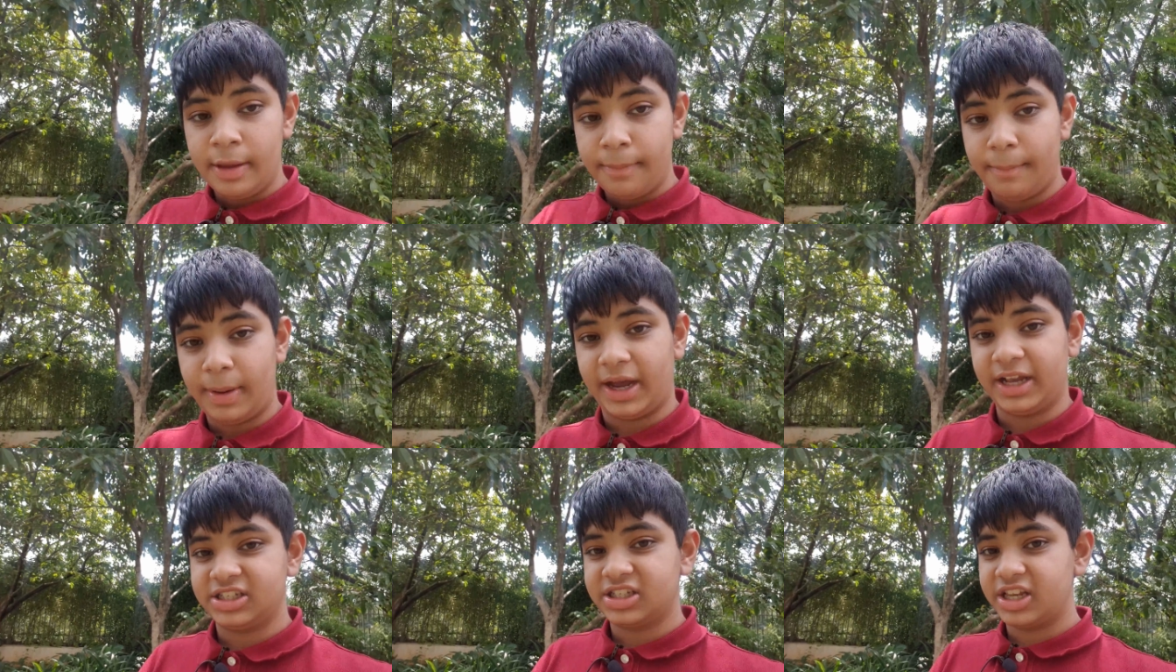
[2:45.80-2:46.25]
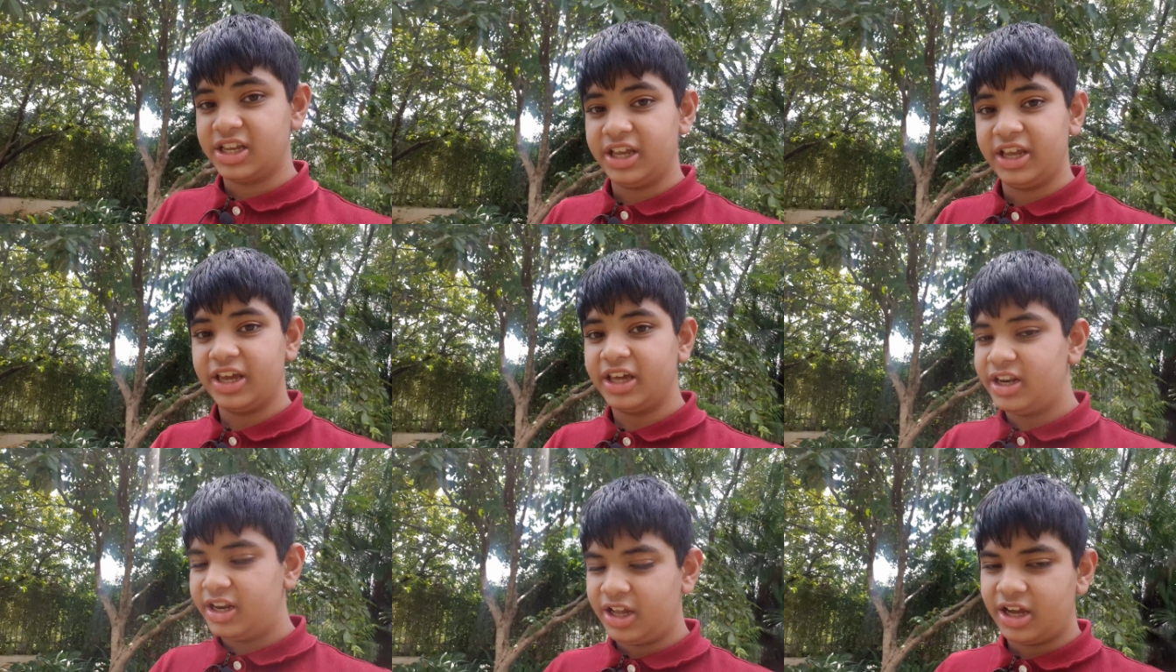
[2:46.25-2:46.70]
basking
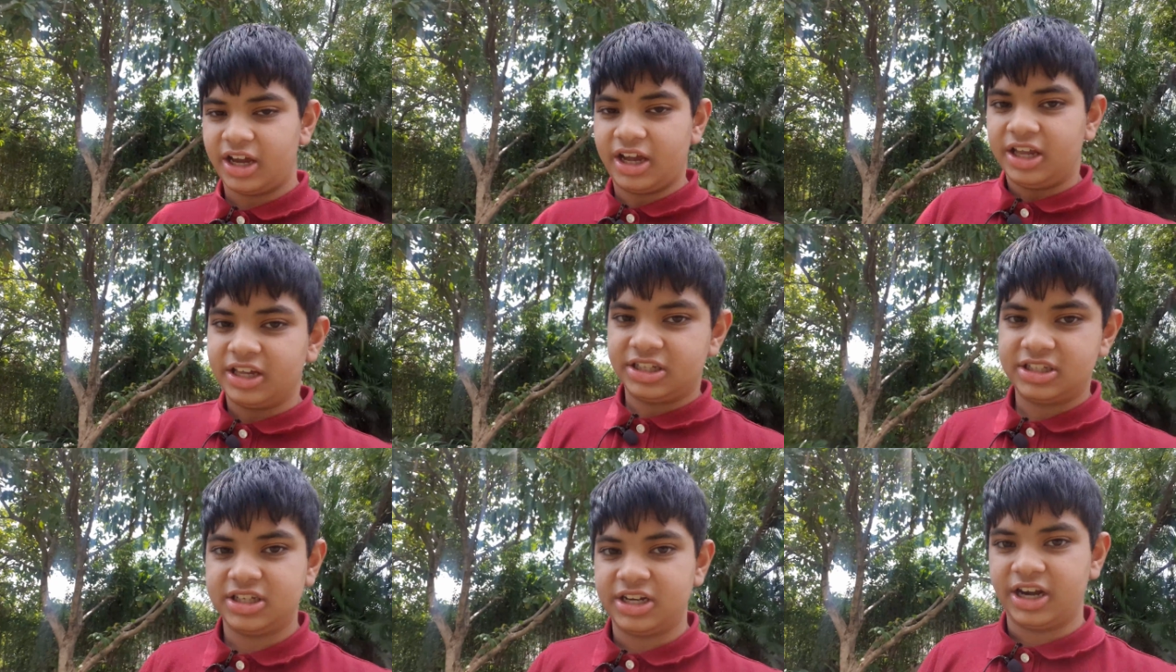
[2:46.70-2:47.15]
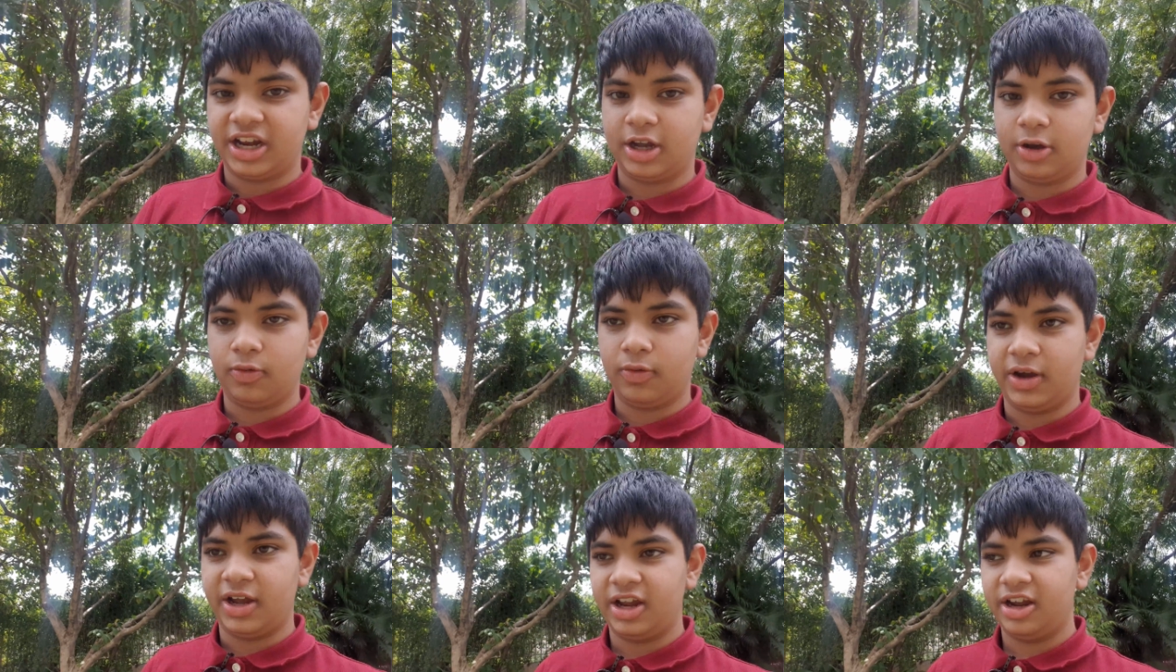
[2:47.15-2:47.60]
area is
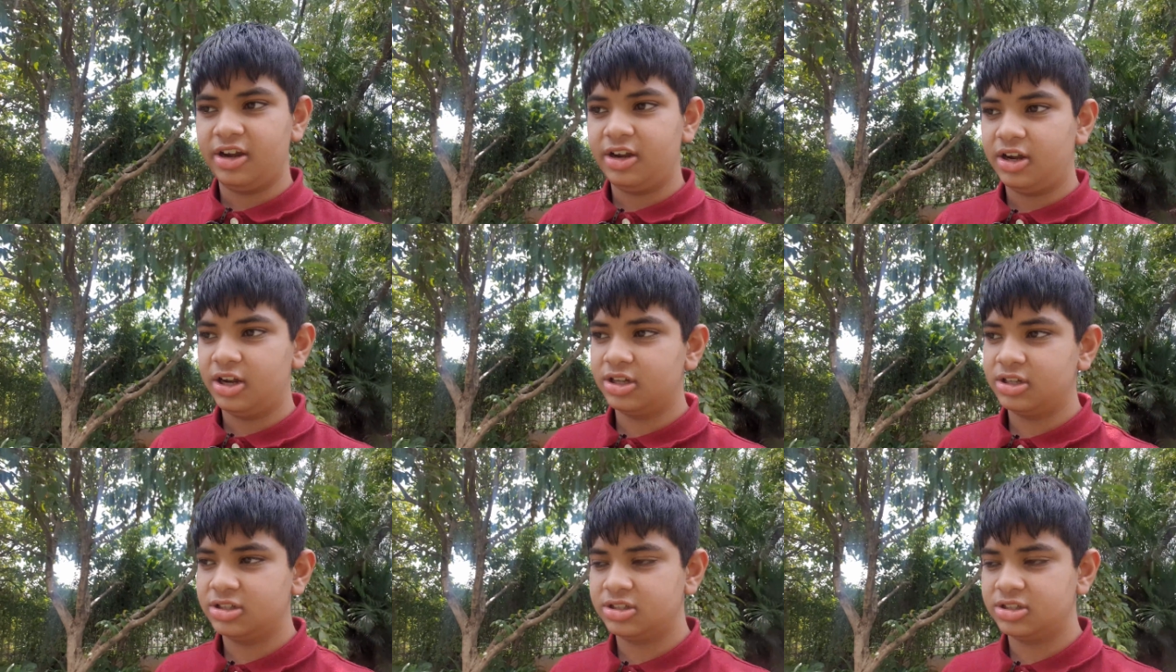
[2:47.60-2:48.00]
required.